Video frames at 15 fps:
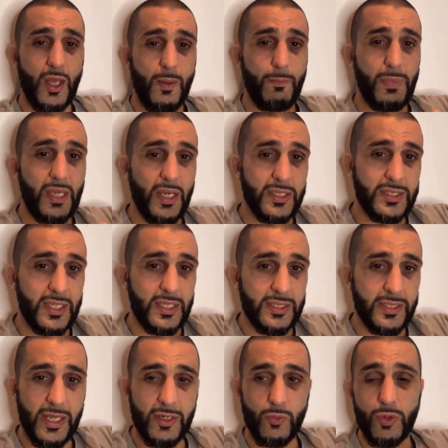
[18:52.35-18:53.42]
because they
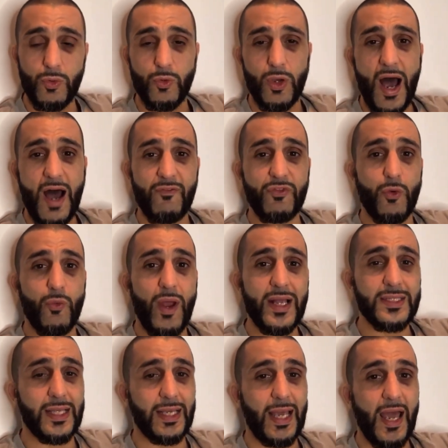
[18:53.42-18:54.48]
said we will have the rights like